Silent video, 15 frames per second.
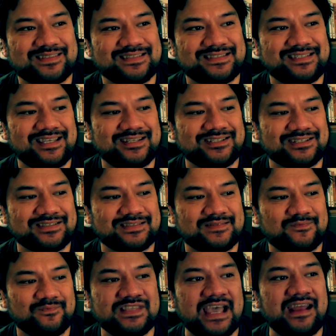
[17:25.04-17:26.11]
to see, just
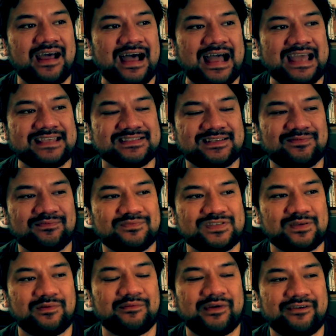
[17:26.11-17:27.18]
dead eyes in
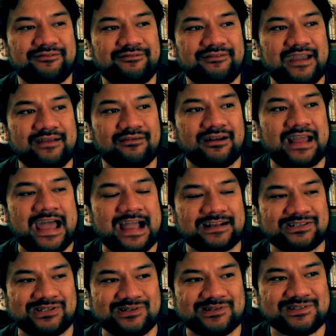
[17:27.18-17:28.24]
some of my favorite
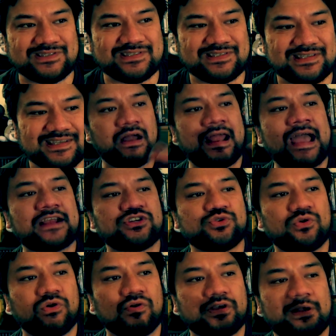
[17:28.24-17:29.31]
actors. An
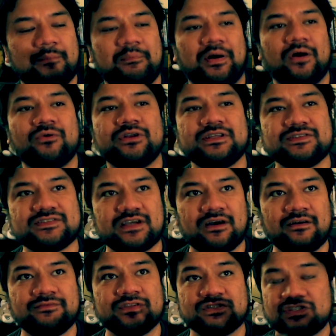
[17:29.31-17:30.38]
actual component
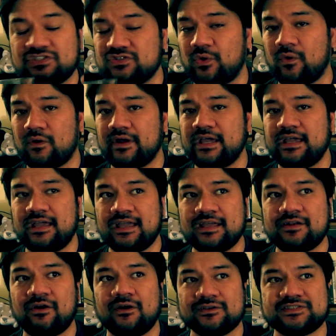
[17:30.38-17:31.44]
of the story
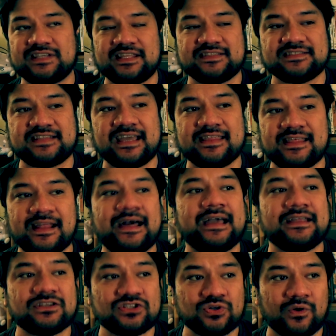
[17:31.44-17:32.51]
in All Saints Day that I
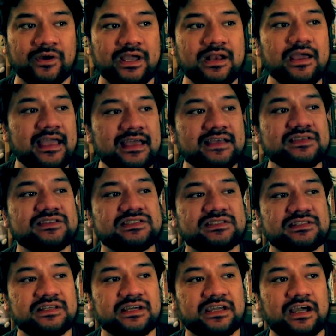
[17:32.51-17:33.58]
enjoyed
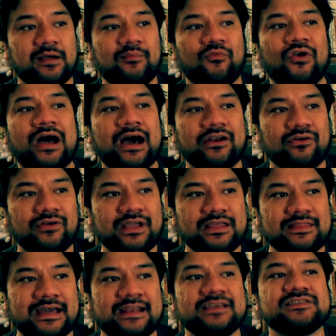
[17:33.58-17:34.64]
is the camaraderie
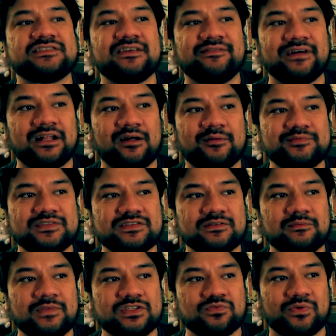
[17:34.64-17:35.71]
that is developed
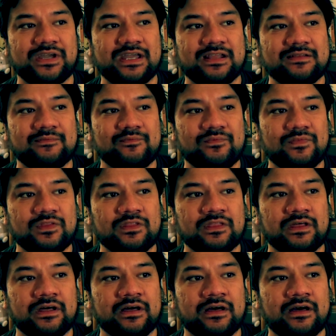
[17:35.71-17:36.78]
between
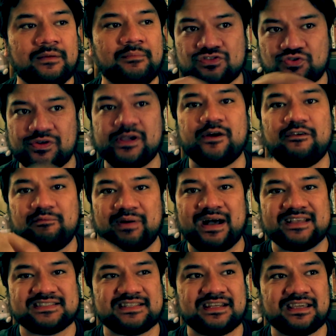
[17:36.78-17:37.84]
the trio of
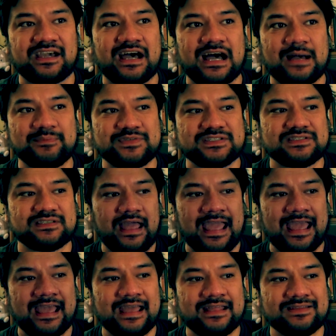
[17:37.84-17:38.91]
Boston cops
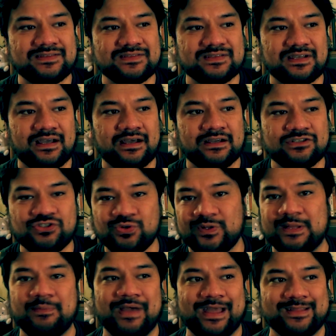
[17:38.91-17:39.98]
and
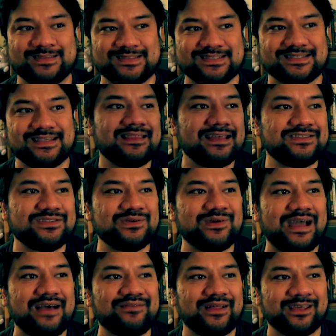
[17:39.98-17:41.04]
Julie Benz. They do
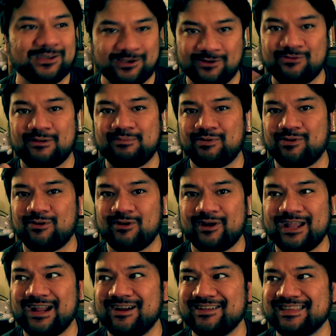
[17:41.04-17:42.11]
have like good
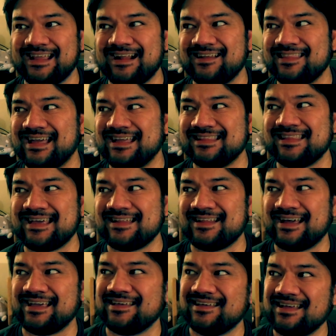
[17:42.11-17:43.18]
rapport here and there. They
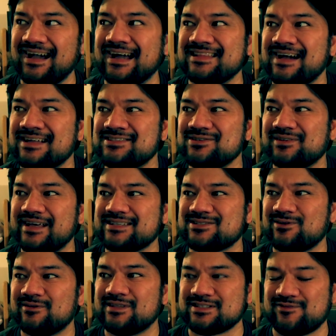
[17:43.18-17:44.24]
like, I do like
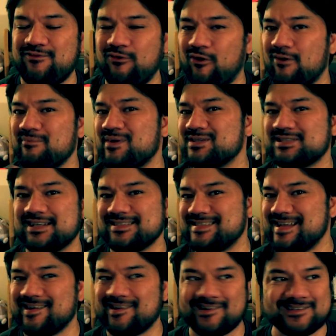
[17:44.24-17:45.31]
sort of this Four
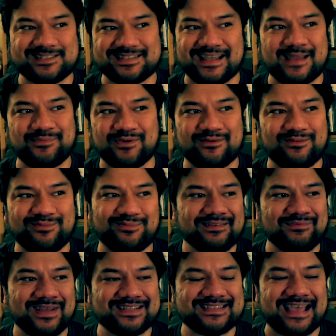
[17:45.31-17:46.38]
Musketeers type of
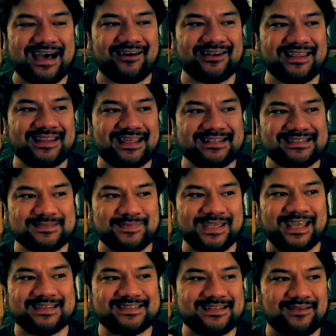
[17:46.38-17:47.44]
mentality they
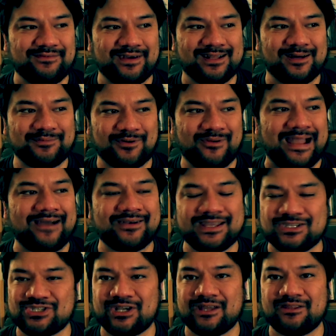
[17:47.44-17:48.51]
begin to develop around
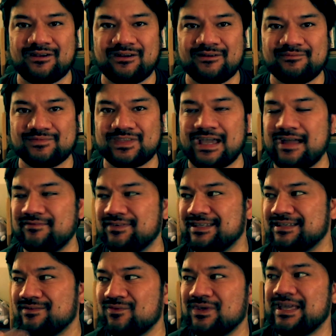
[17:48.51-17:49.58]
each other, kind
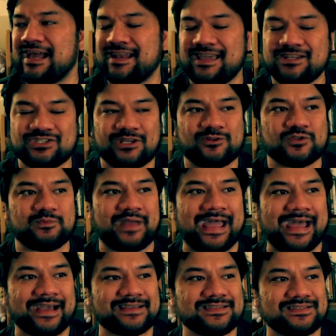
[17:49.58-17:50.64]
of getting each other's
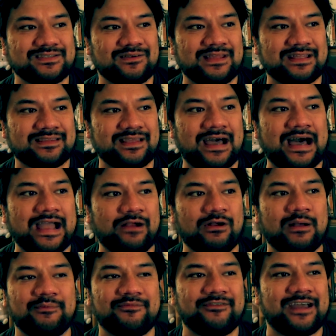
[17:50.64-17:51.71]
backs so that the higher
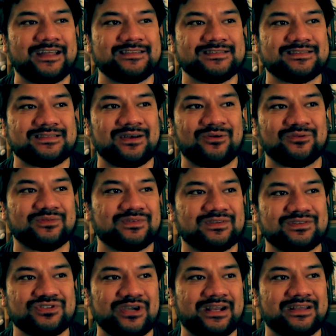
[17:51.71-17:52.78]
up feds don't
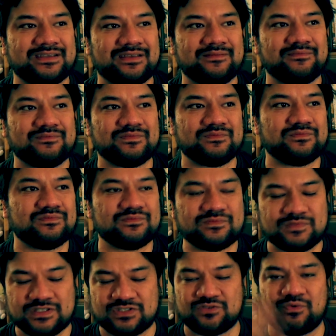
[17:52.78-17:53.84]
try to
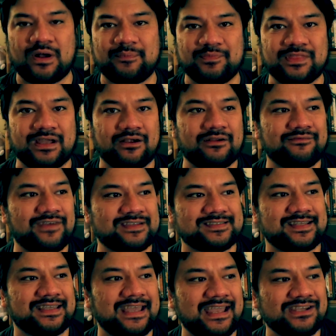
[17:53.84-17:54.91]
disrupt their
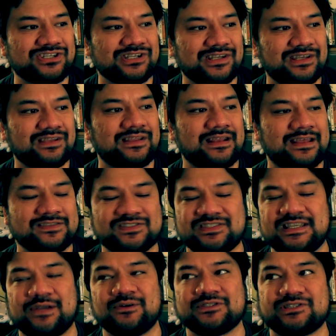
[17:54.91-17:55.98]
investigation, and as
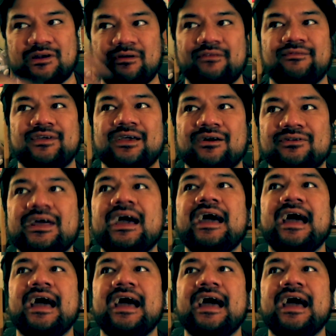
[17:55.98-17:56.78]
secrets are revealed,